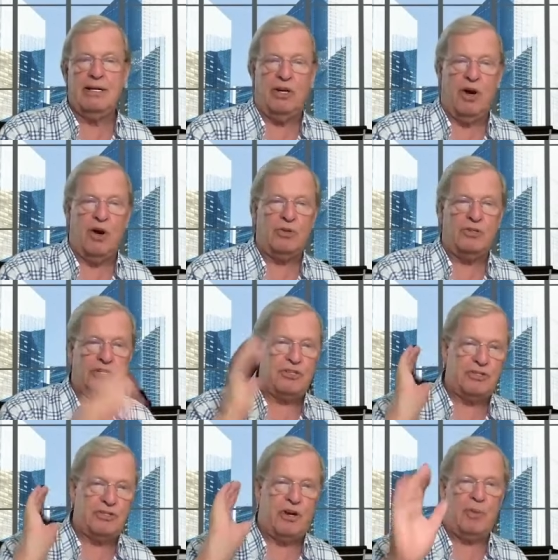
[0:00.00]
you know,
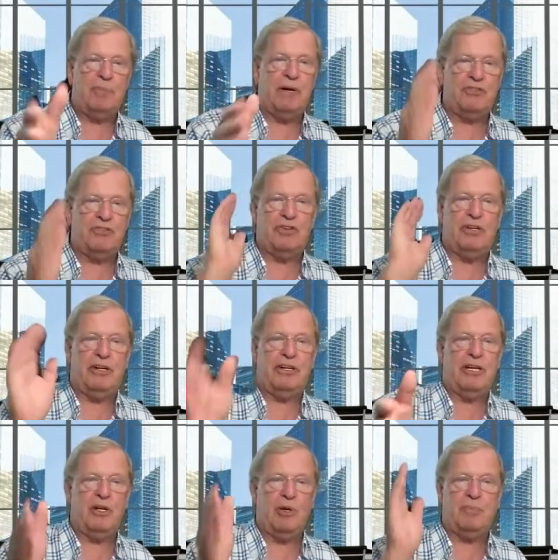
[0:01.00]
just start pitching the
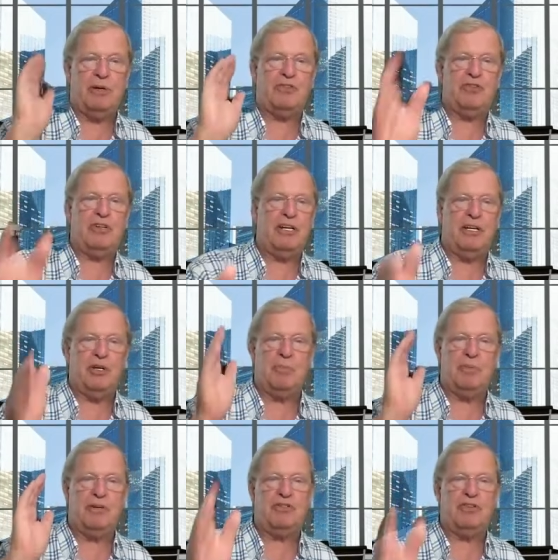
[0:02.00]
deal, pitching the deal,
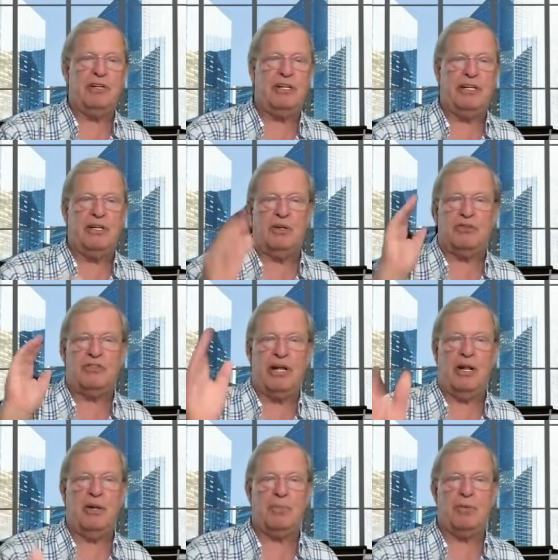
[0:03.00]
pitching the deal, or
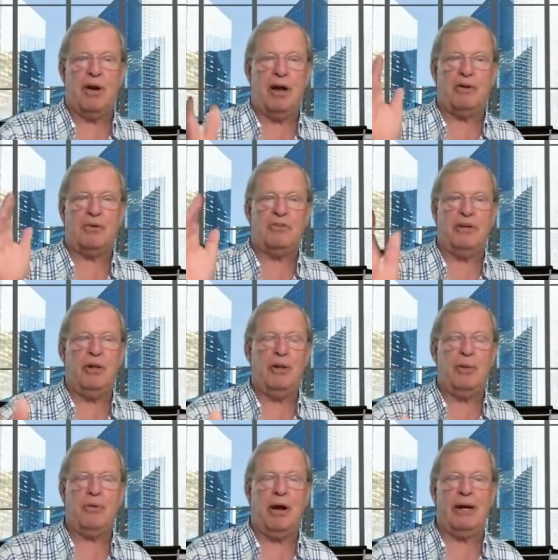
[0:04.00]
selling the product or selling
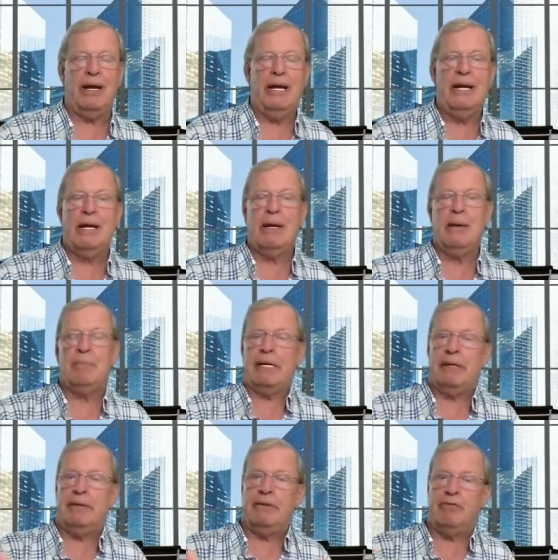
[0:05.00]
the product.
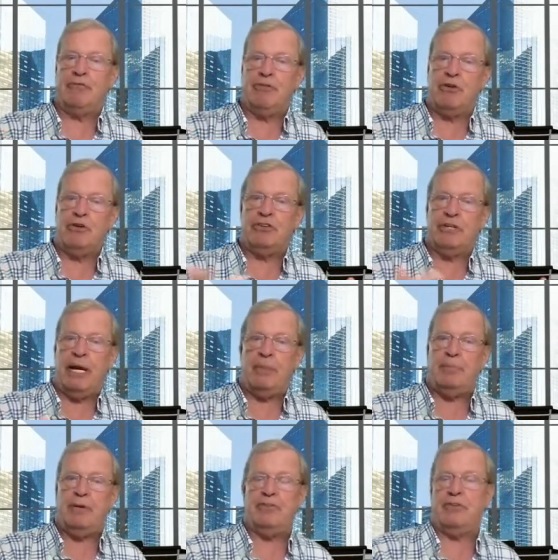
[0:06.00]
But the first
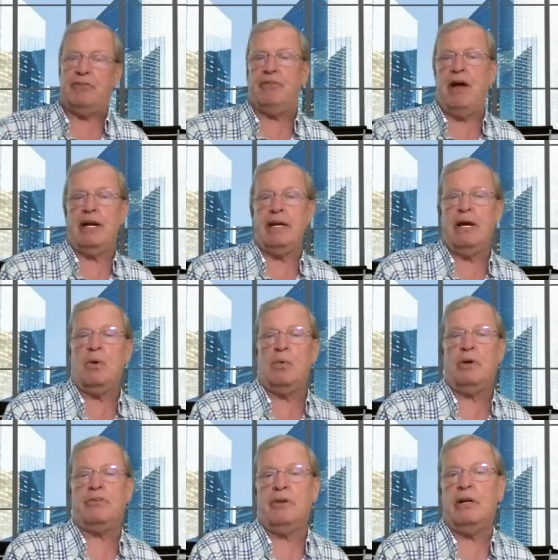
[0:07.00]
step is to find out
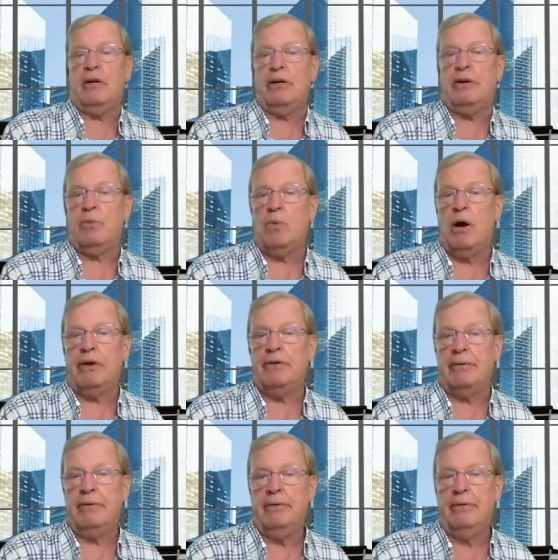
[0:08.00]
what's needed and
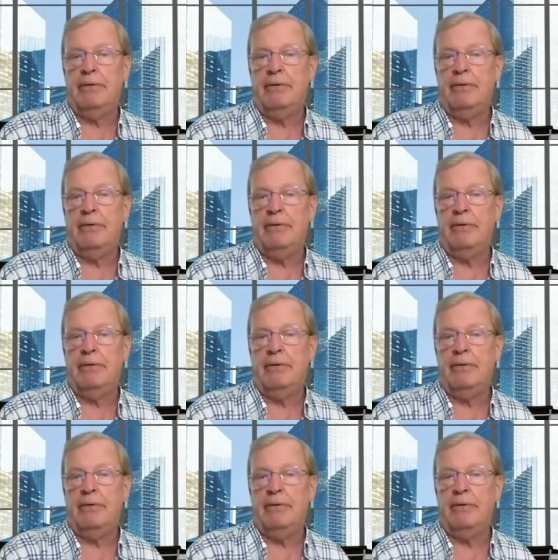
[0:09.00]
wanted.